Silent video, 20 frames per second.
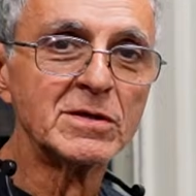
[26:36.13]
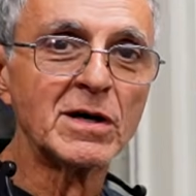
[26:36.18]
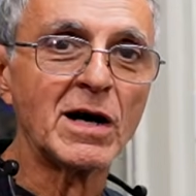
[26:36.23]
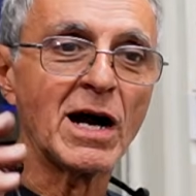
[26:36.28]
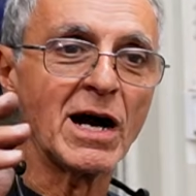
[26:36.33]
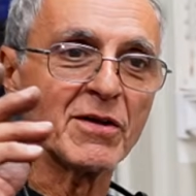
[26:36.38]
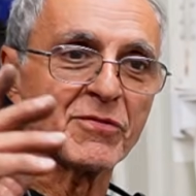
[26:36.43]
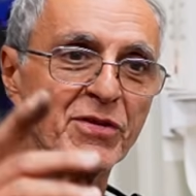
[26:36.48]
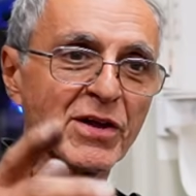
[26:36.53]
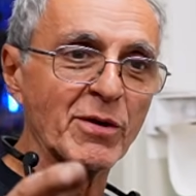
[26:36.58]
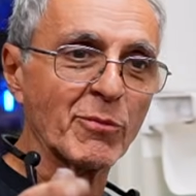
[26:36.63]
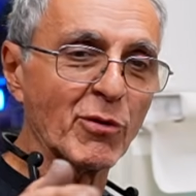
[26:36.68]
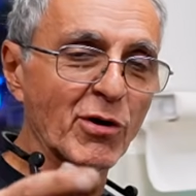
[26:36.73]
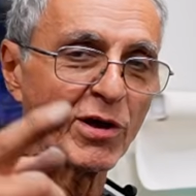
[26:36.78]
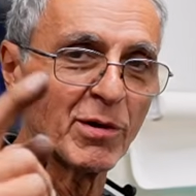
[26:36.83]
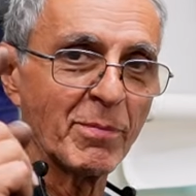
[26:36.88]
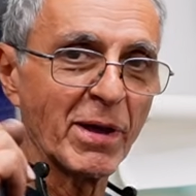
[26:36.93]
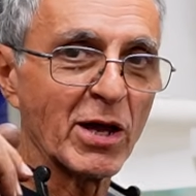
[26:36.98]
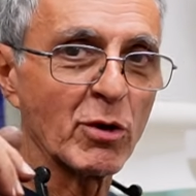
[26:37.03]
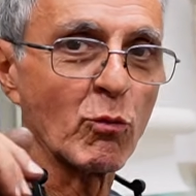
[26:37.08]
I think we're
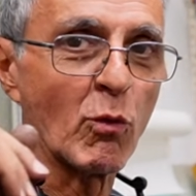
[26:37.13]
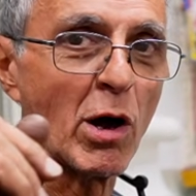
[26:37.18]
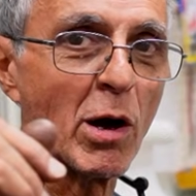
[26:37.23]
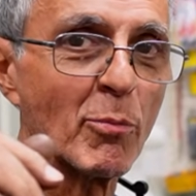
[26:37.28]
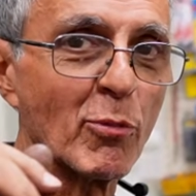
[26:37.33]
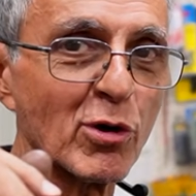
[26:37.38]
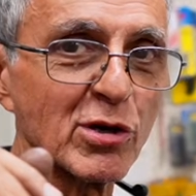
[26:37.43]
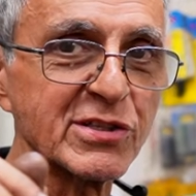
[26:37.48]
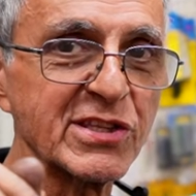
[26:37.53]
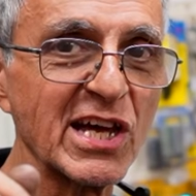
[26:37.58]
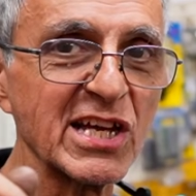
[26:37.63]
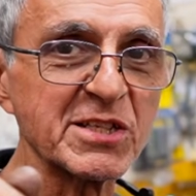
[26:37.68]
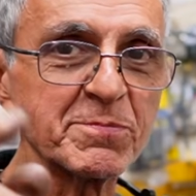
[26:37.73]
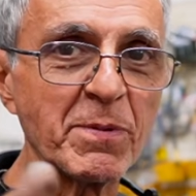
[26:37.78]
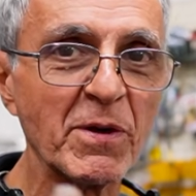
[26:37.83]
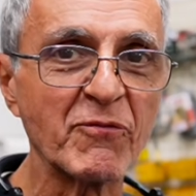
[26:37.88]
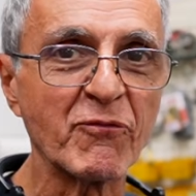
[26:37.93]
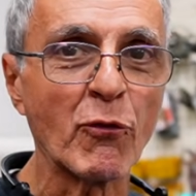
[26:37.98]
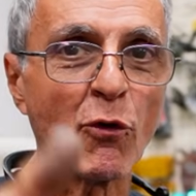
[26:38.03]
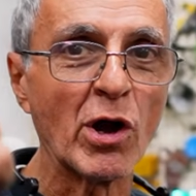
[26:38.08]
gonna make one more test
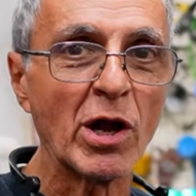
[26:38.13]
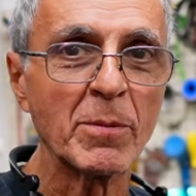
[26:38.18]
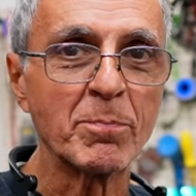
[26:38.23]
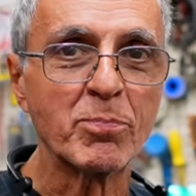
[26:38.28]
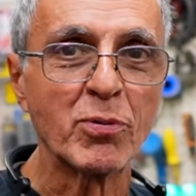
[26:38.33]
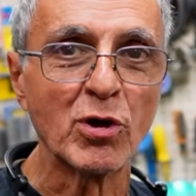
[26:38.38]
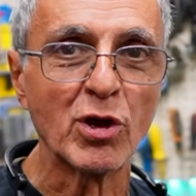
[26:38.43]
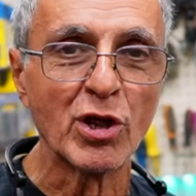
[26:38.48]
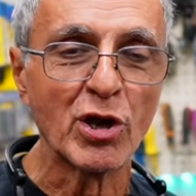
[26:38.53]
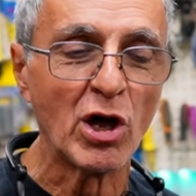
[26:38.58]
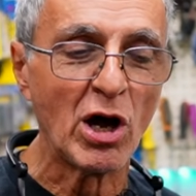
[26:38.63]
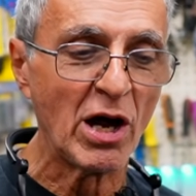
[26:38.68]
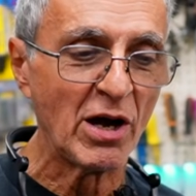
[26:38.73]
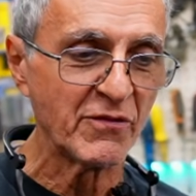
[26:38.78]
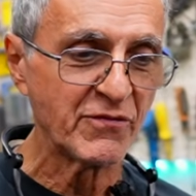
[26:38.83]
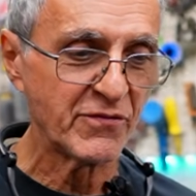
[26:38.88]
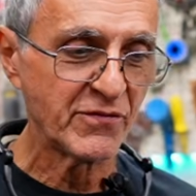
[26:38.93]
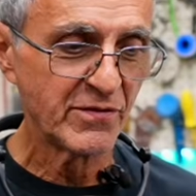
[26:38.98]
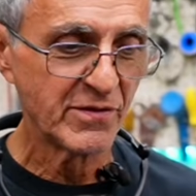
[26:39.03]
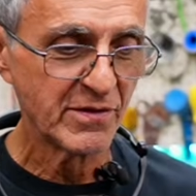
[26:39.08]
before I pull it off.